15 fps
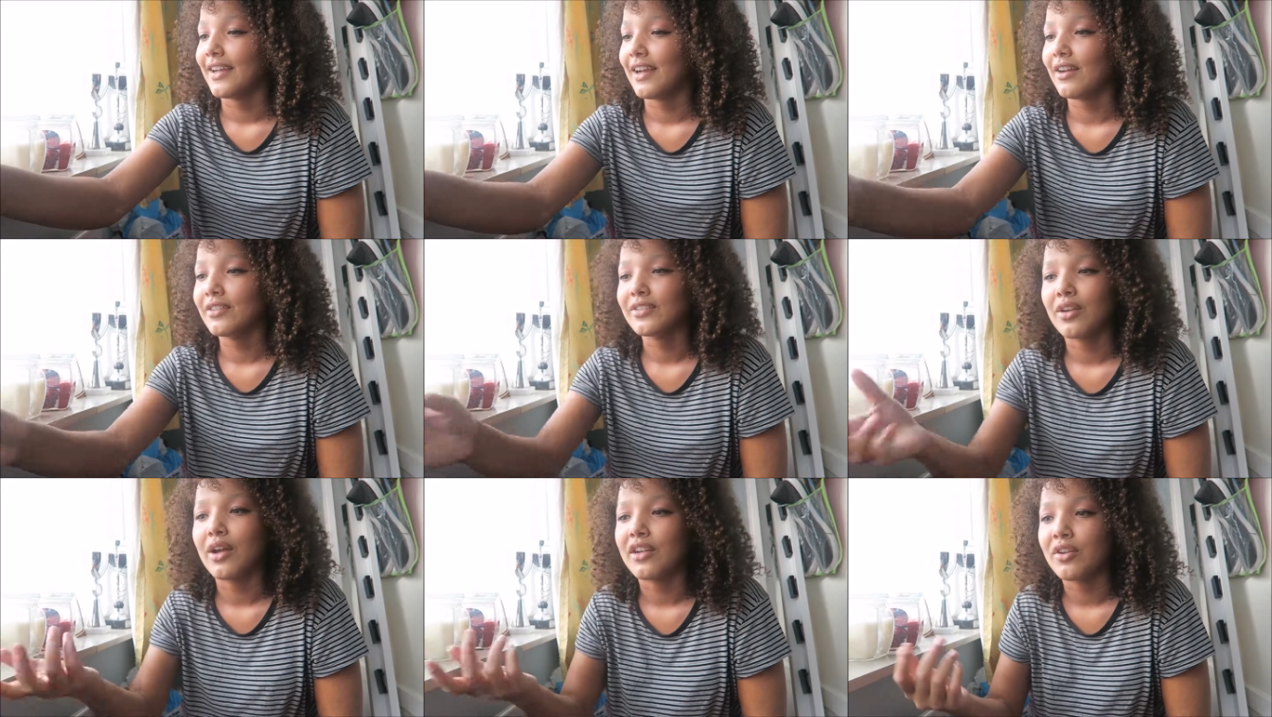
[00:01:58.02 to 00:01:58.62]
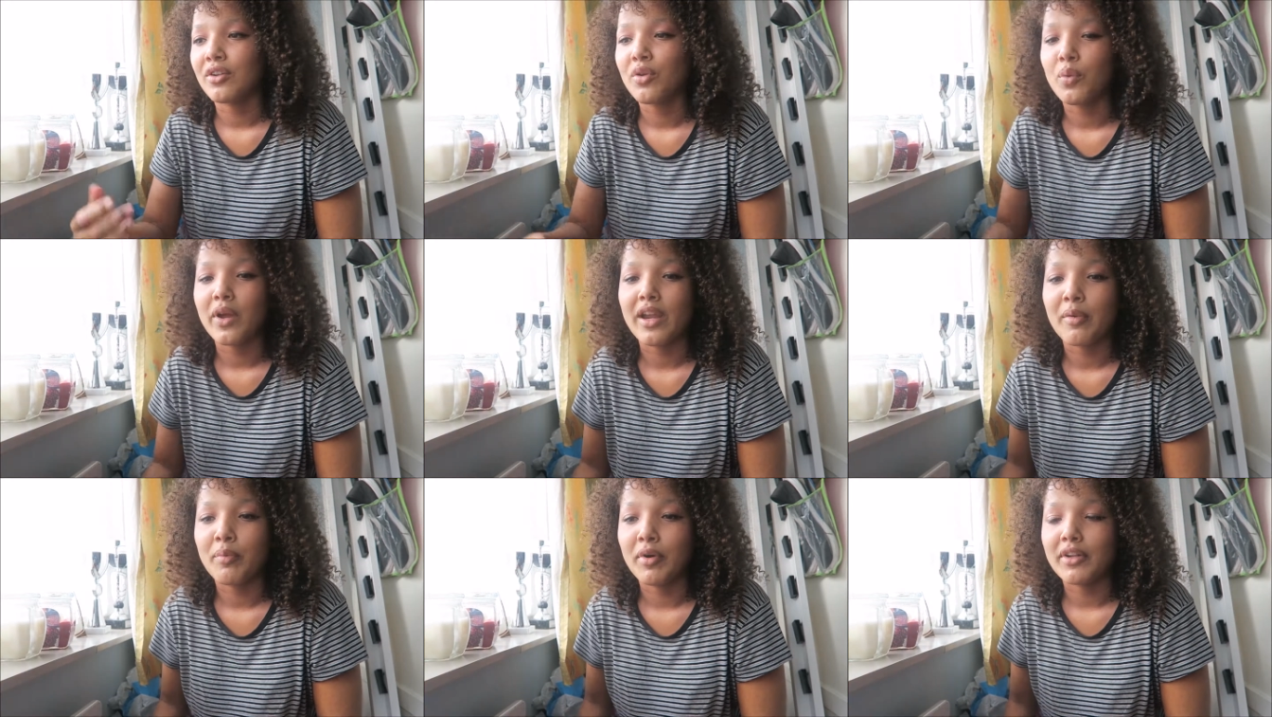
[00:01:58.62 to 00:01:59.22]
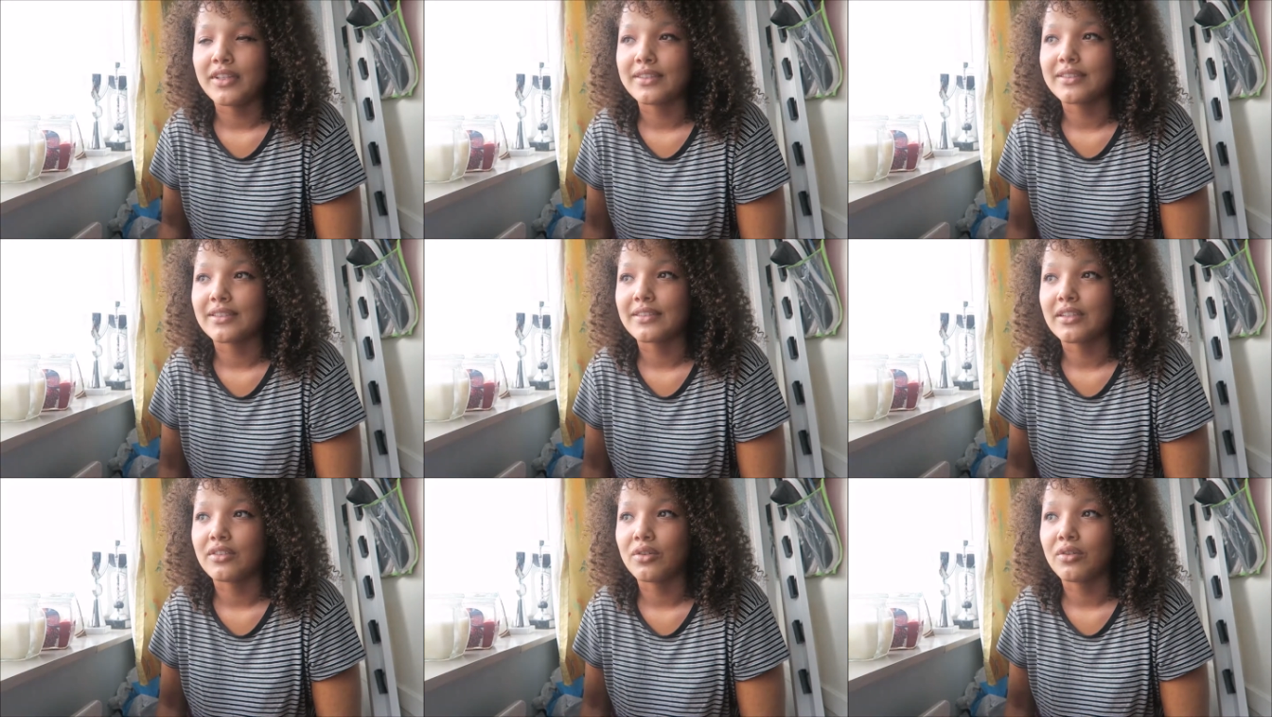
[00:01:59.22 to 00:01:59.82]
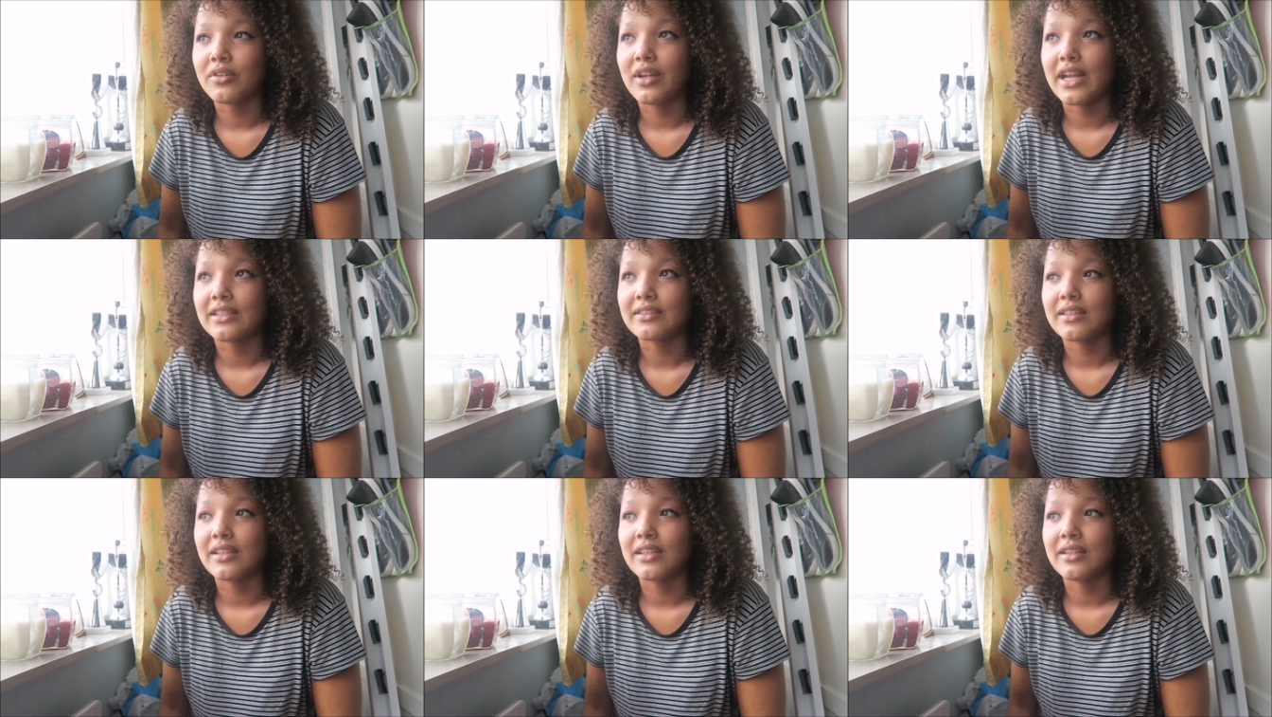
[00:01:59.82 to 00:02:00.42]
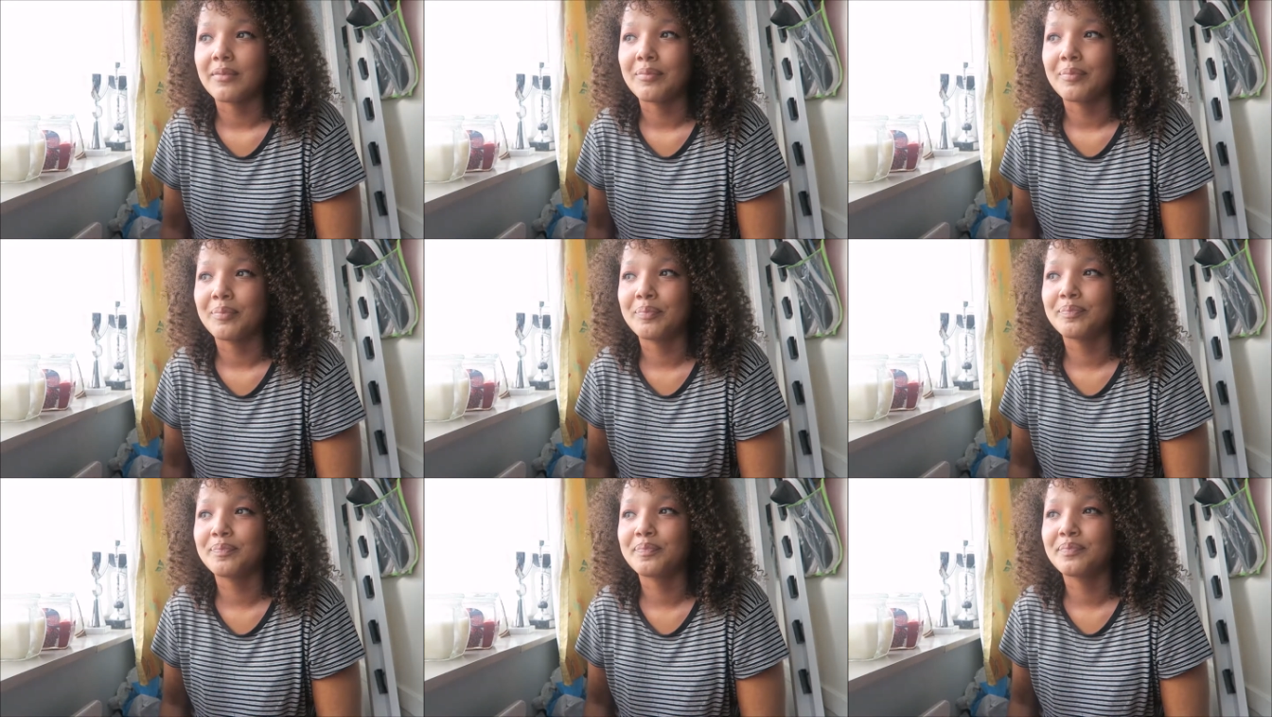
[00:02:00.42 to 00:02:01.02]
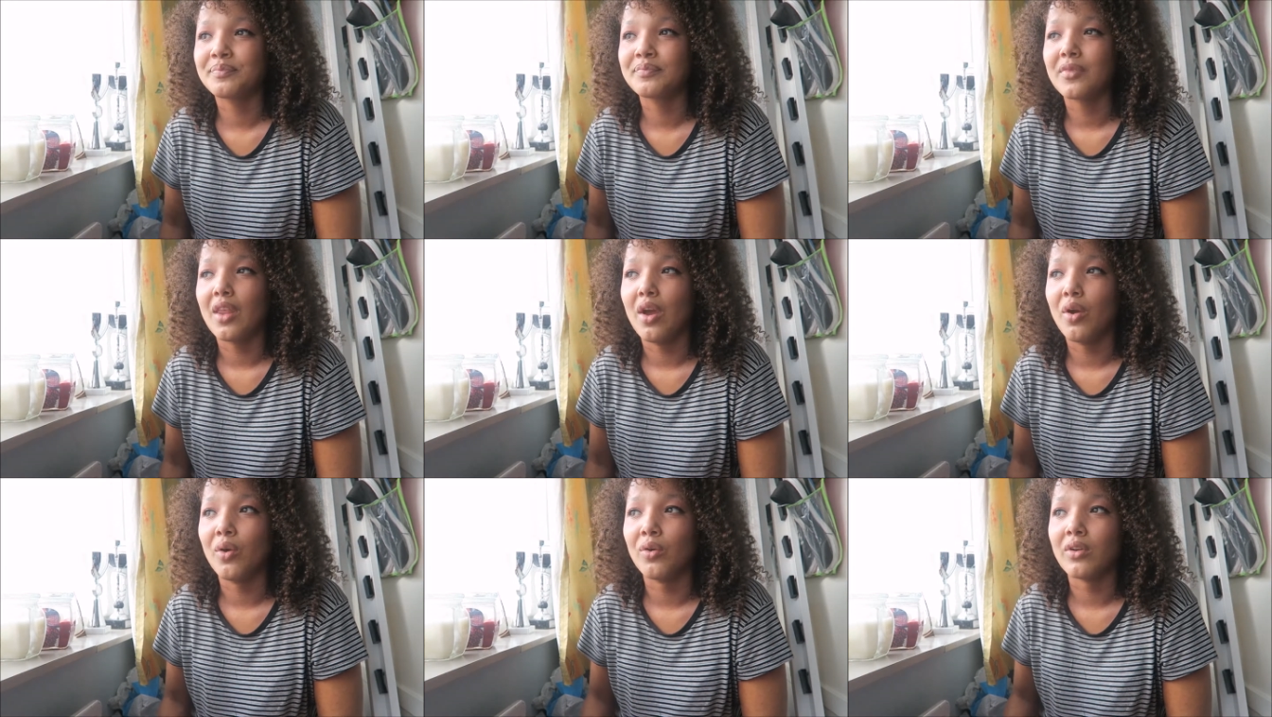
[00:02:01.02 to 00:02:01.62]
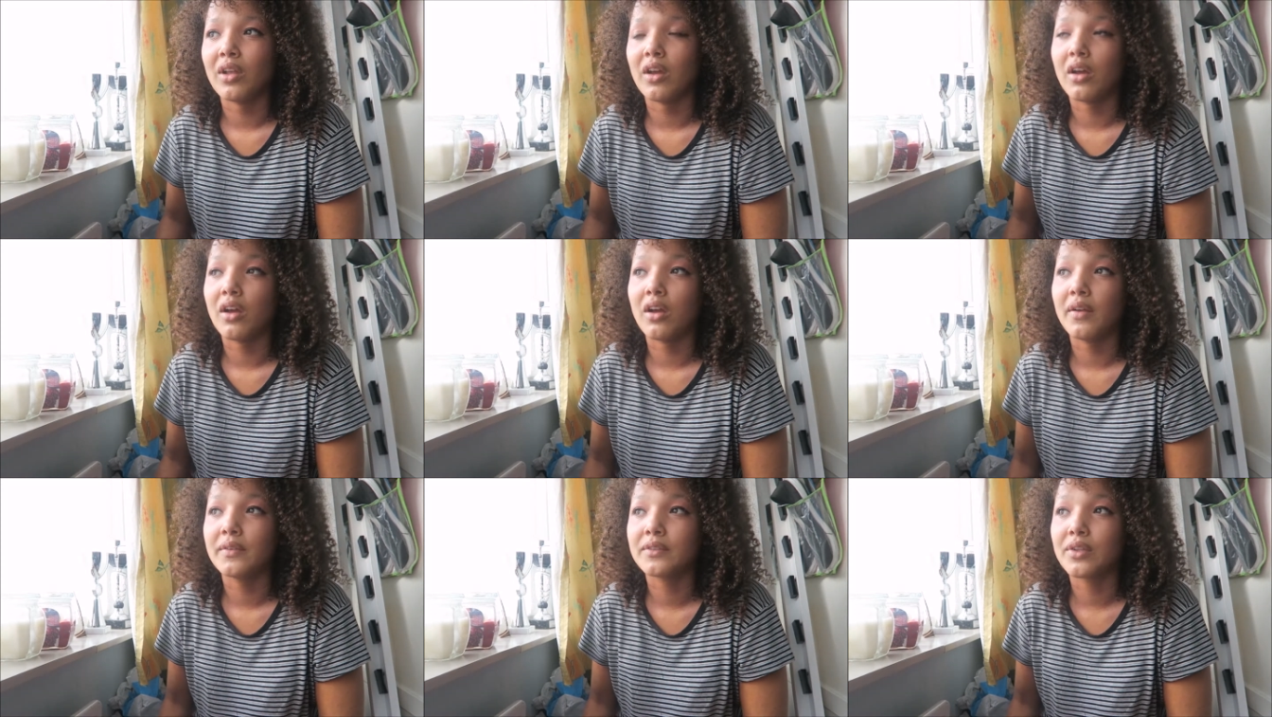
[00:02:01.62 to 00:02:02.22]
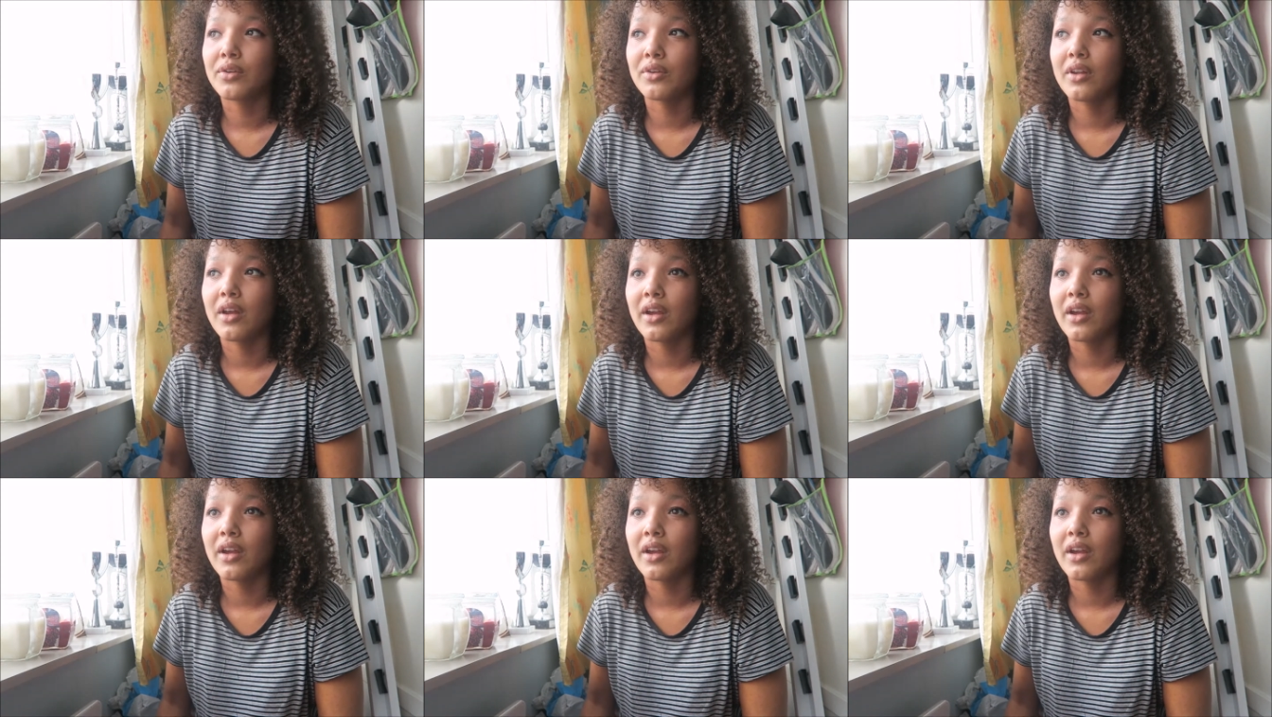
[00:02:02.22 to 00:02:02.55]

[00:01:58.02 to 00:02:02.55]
Also, I don't know why I bought it since I don't actually own a good